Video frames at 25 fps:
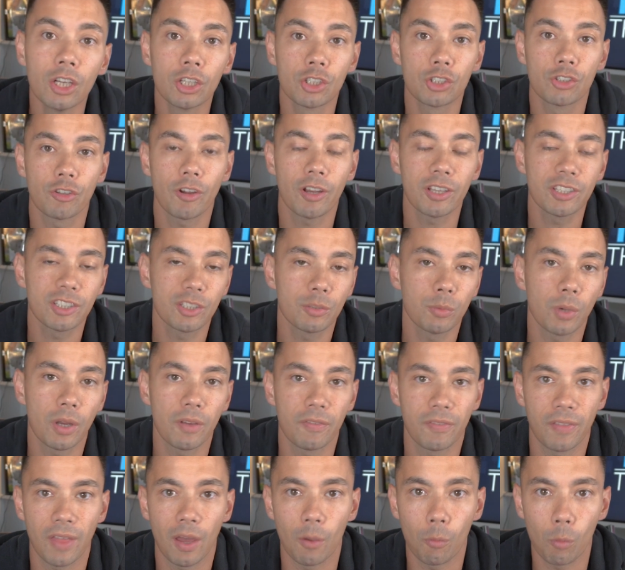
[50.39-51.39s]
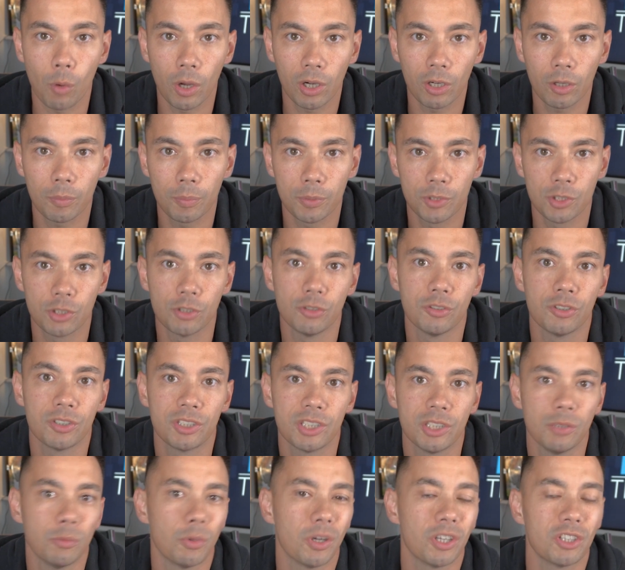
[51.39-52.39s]
trying to wait for that one
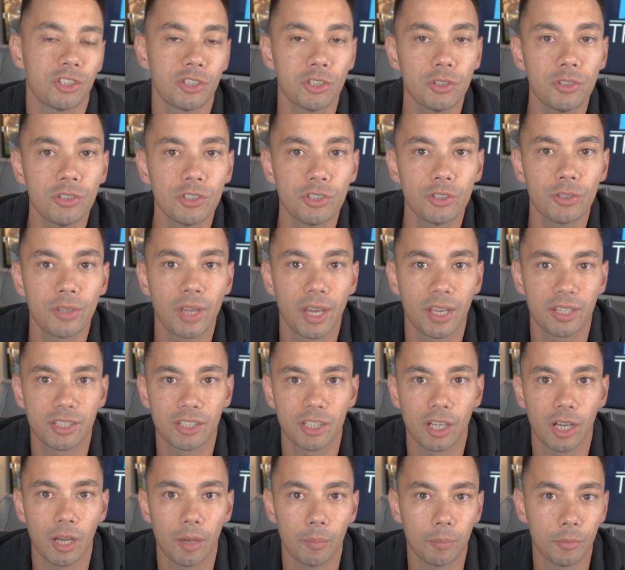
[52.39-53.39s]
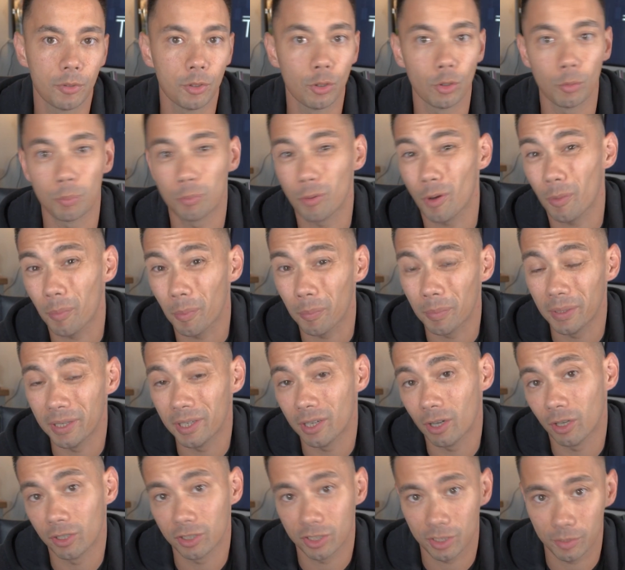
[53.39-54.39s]
opportunity where as soon as you get up, you're probably
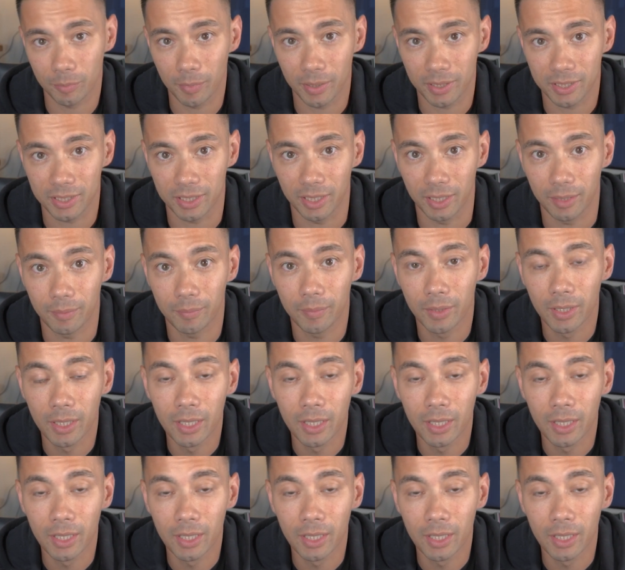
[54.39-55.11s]
going to miss it.